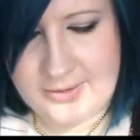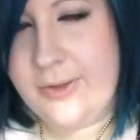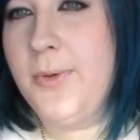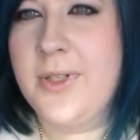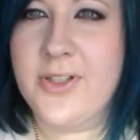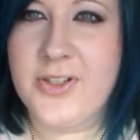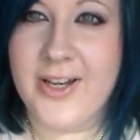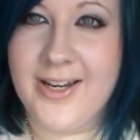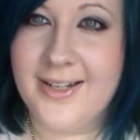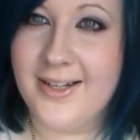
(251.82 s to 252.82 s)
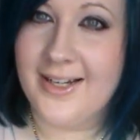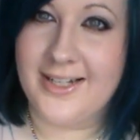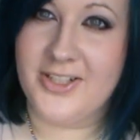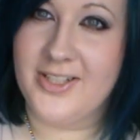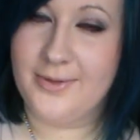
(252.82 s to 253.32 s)
Oh, the sun's gone in. I can
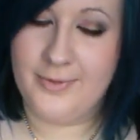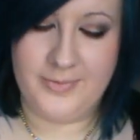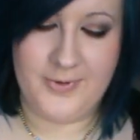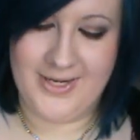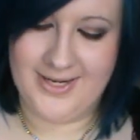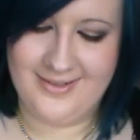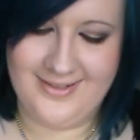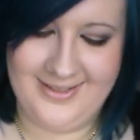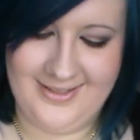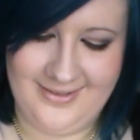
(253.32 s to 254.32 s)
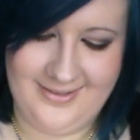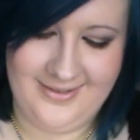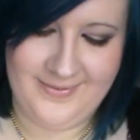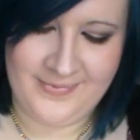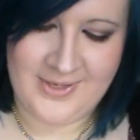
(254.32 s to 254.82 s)
actually see what I'm doing.
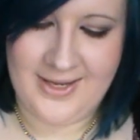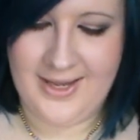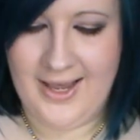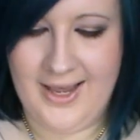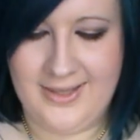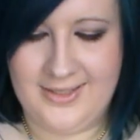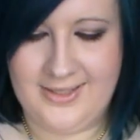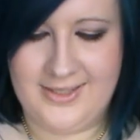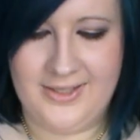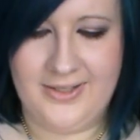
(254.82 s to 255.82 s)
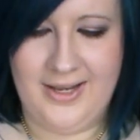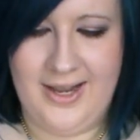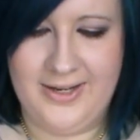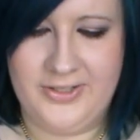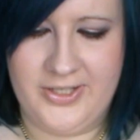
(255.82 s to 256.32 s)
this is an
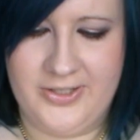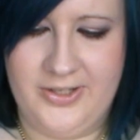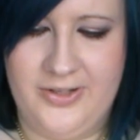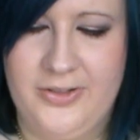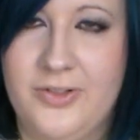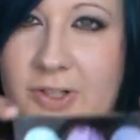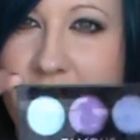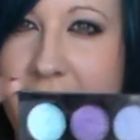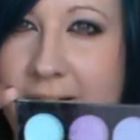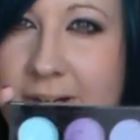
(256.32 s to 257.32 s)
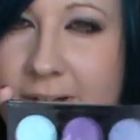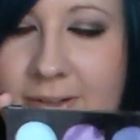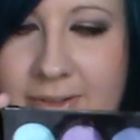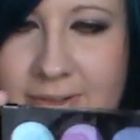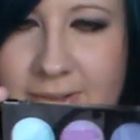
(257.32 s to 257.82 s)
eyeshadow trio,
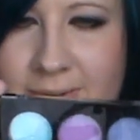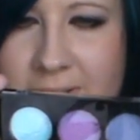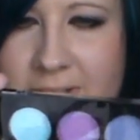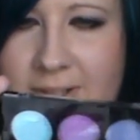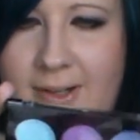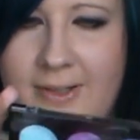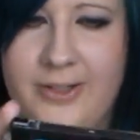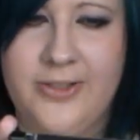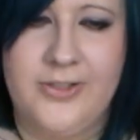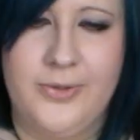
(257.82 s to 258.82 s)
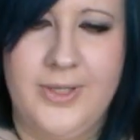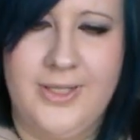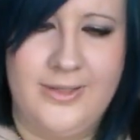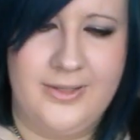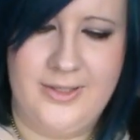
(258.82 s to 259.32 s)
which is called Azure.
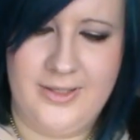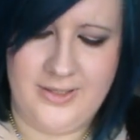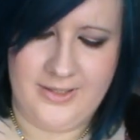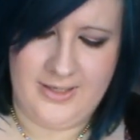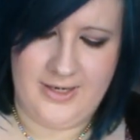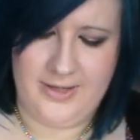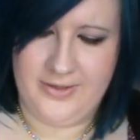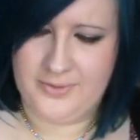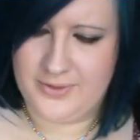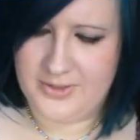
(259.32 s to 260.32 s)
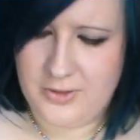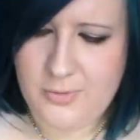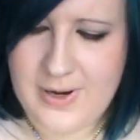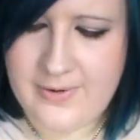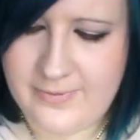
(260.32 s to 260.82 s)
And this was
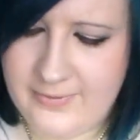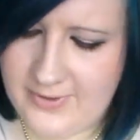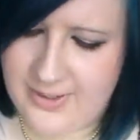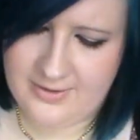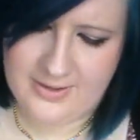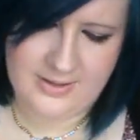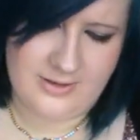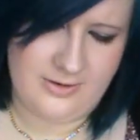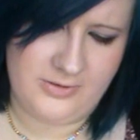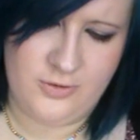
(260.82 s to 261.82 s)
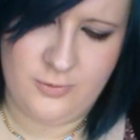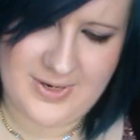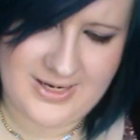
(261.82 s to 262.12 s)
£2.50, I think, or £2.